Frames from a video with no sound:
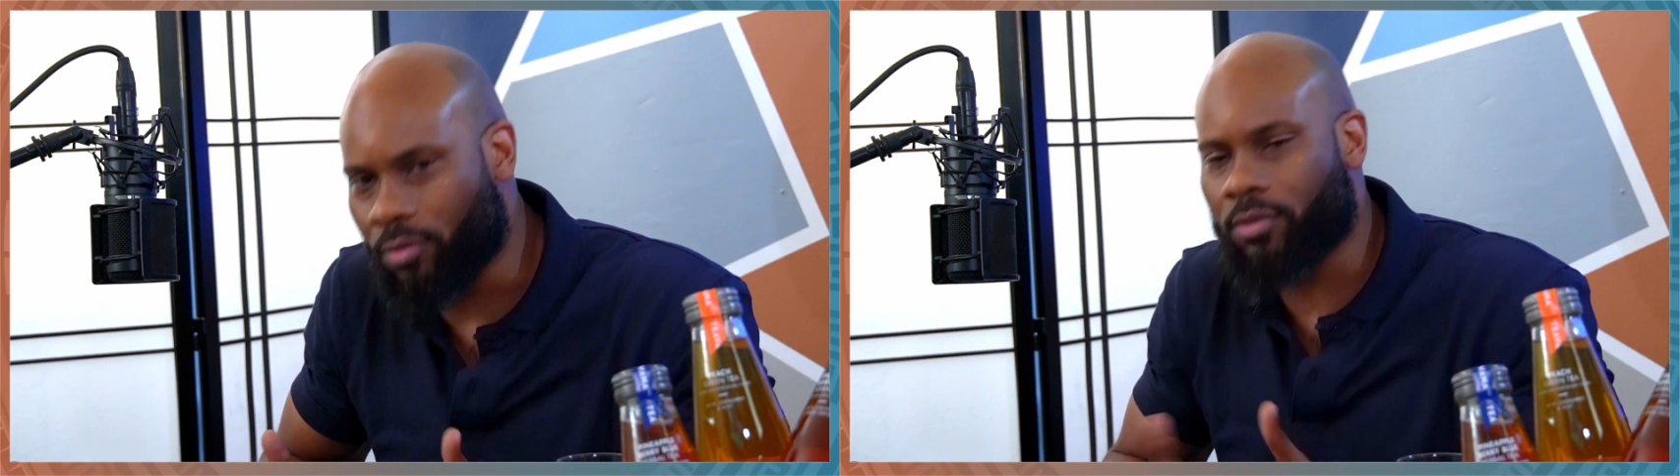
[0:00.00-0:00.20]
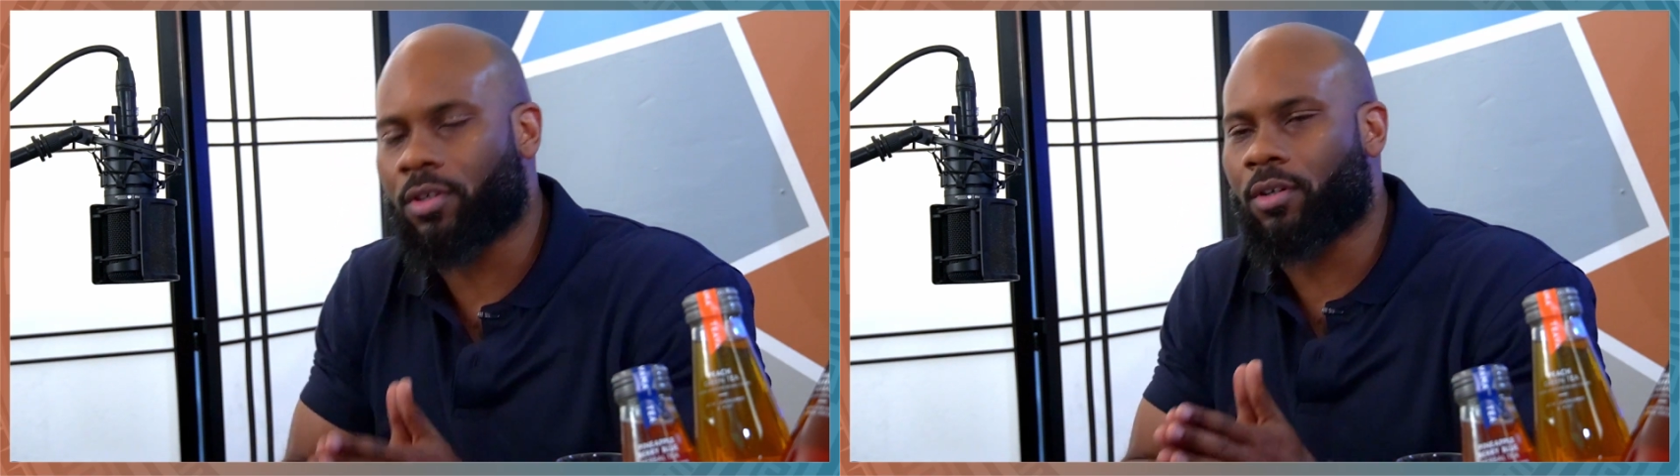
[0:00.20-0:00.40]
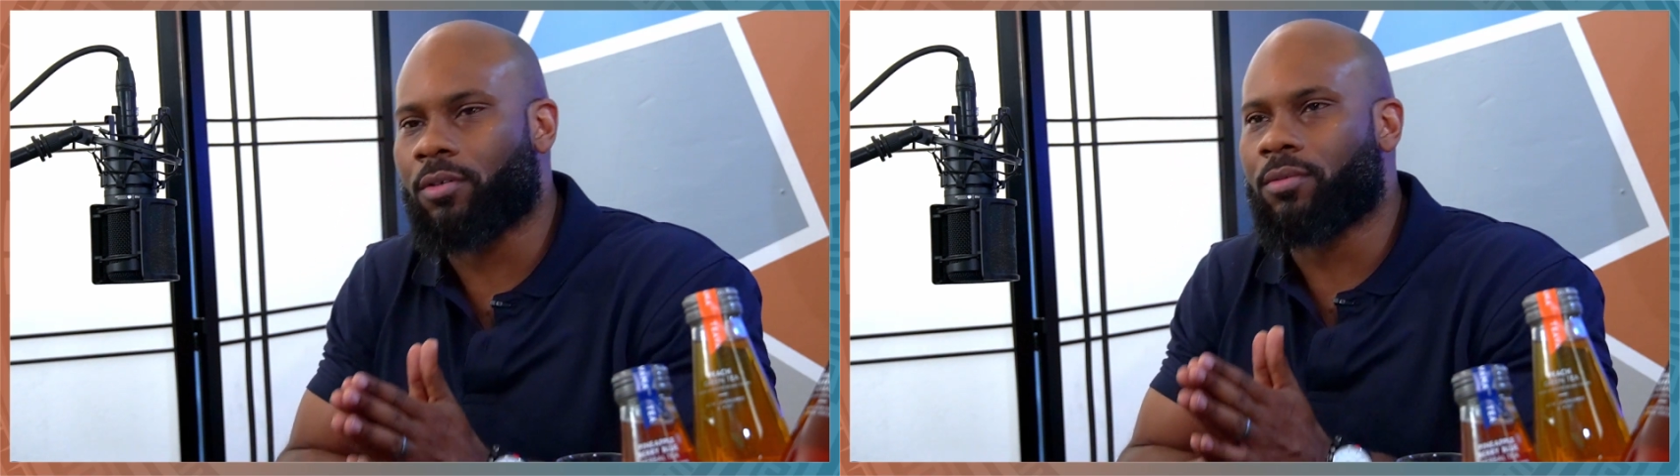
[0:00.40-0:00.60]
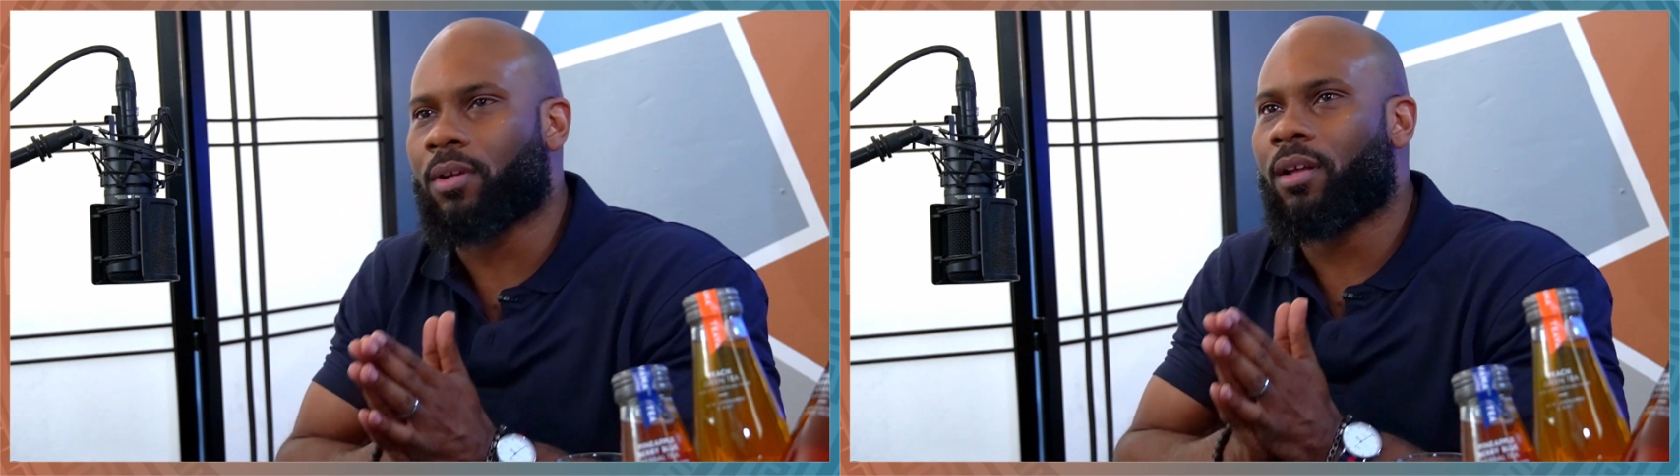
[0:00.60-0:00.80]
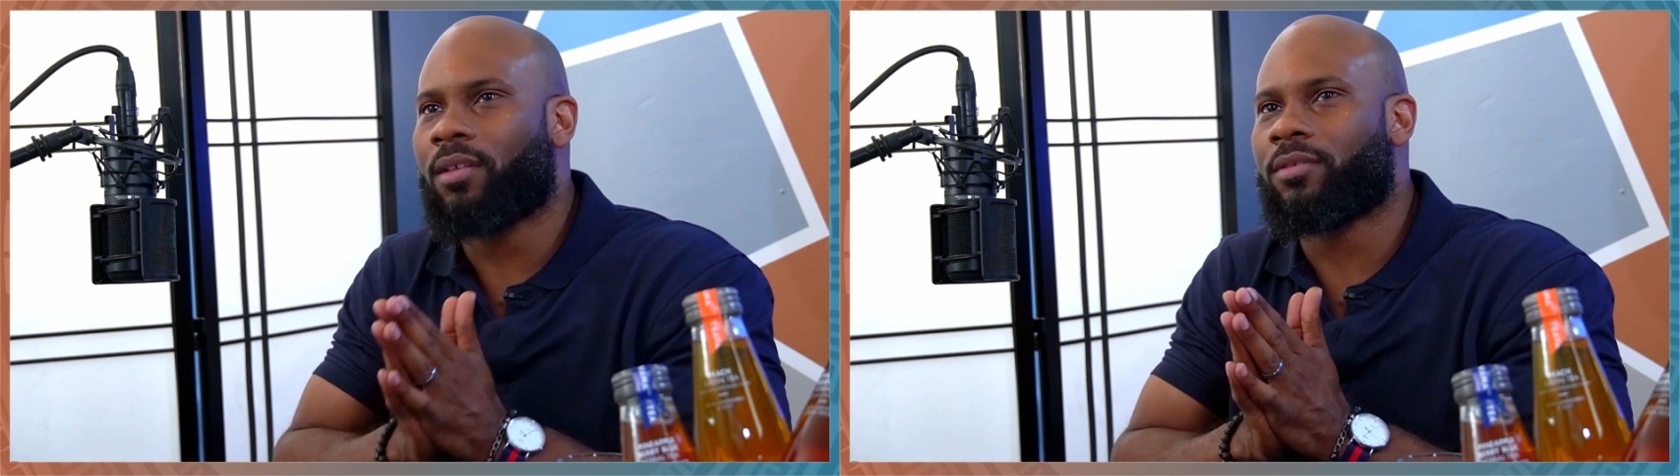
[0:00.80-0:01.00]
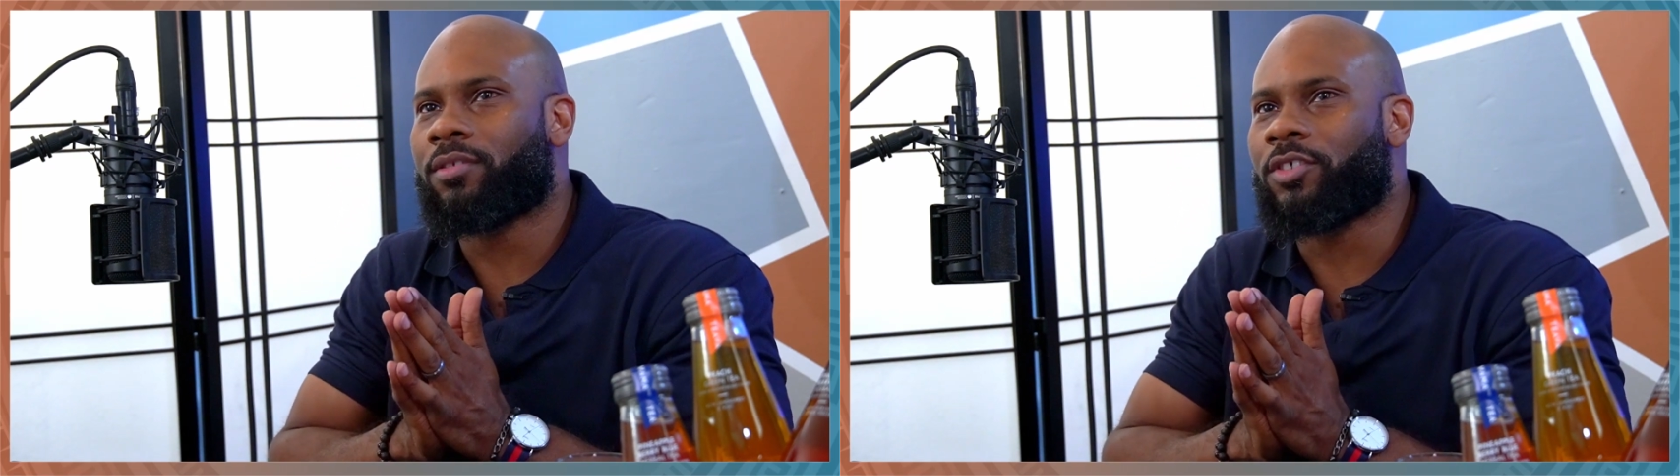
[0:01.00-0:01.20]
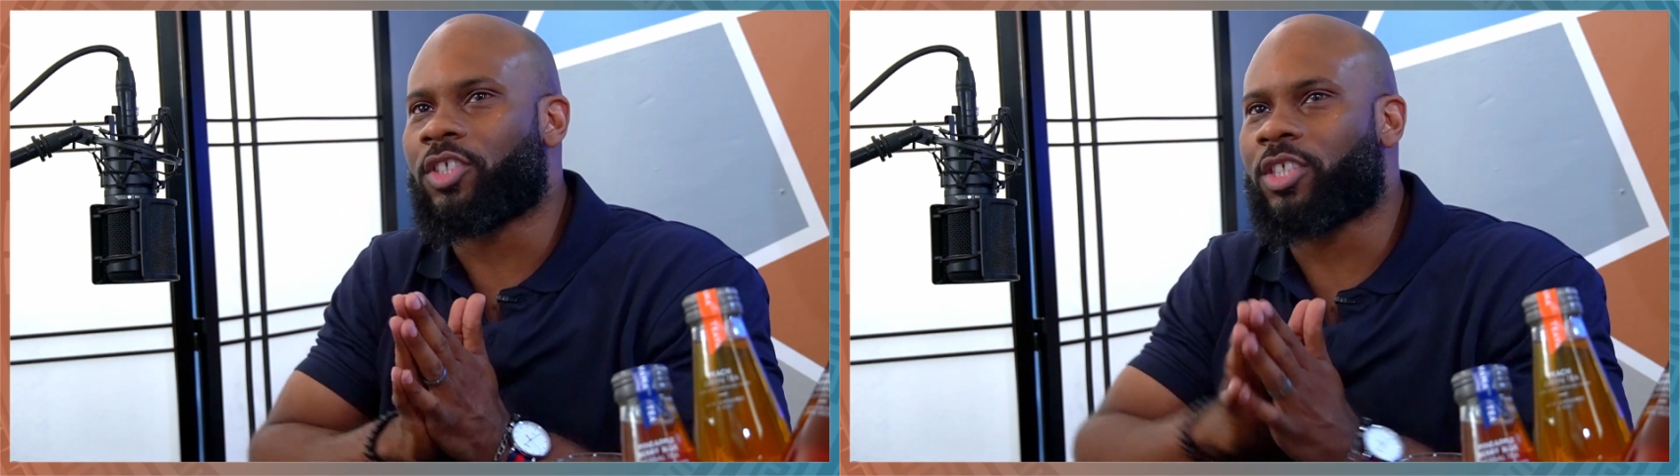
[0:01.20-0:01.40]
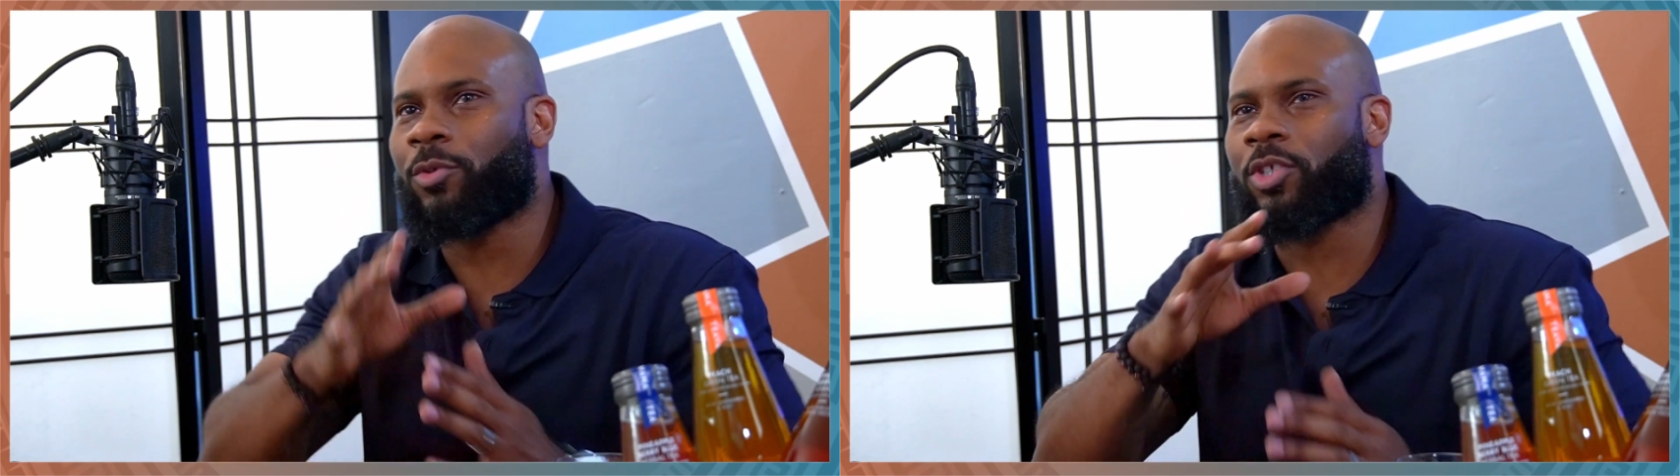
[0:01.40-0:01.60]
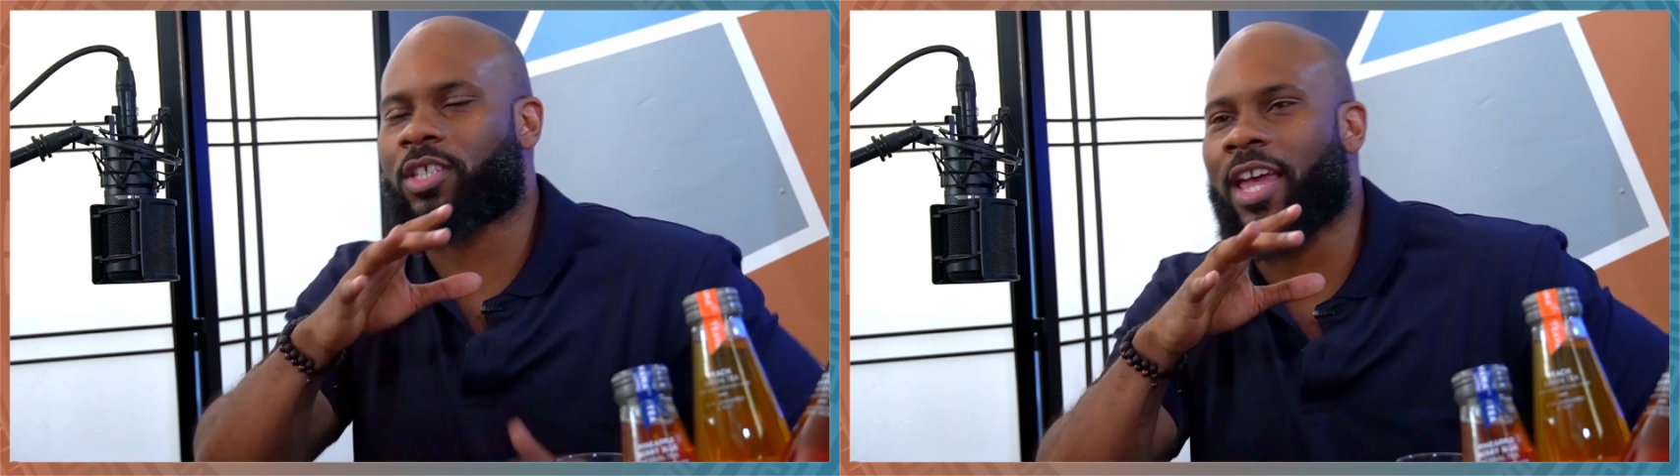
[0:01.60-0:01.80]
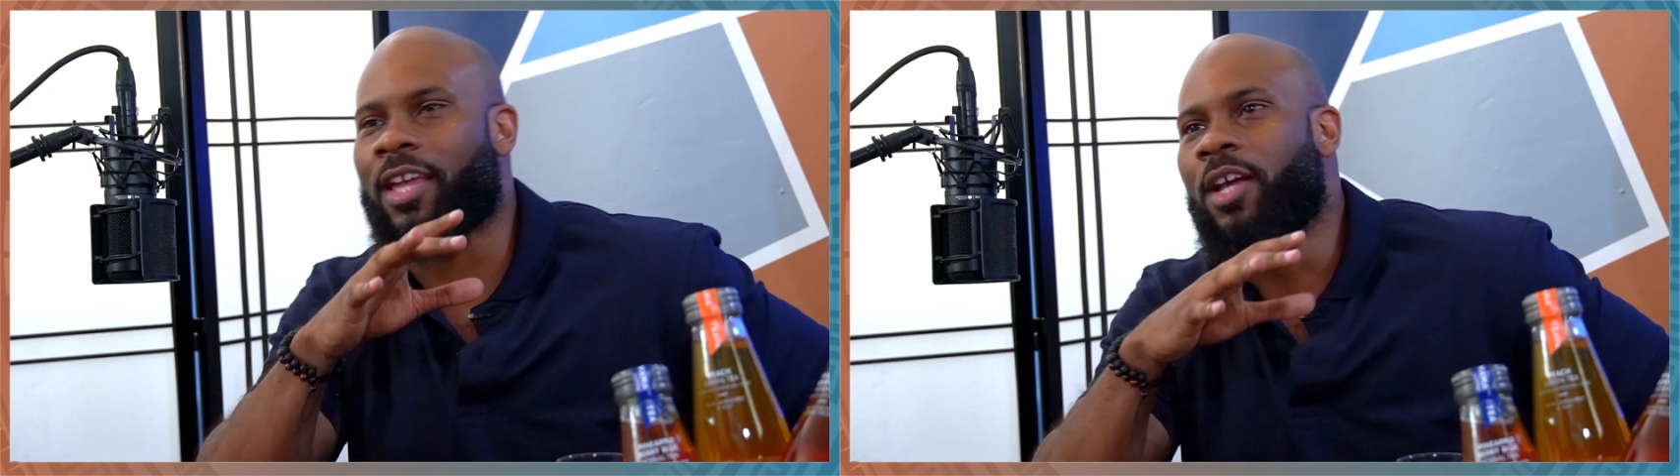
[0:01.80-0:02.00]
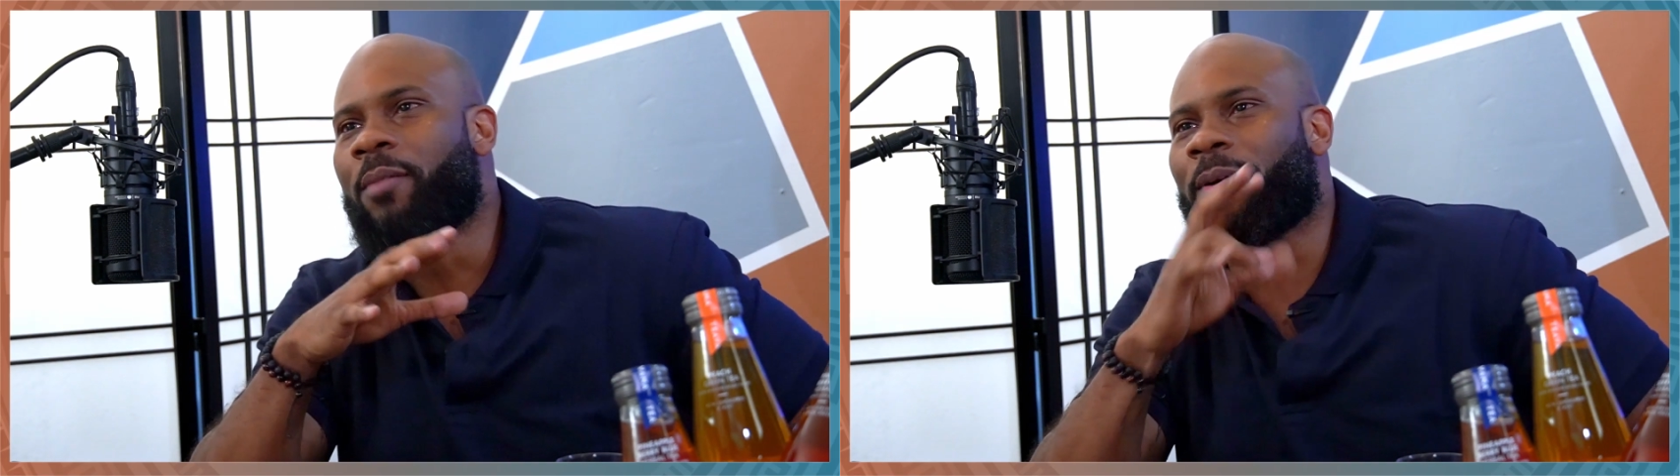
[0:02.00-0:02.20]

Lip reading: So. She was like,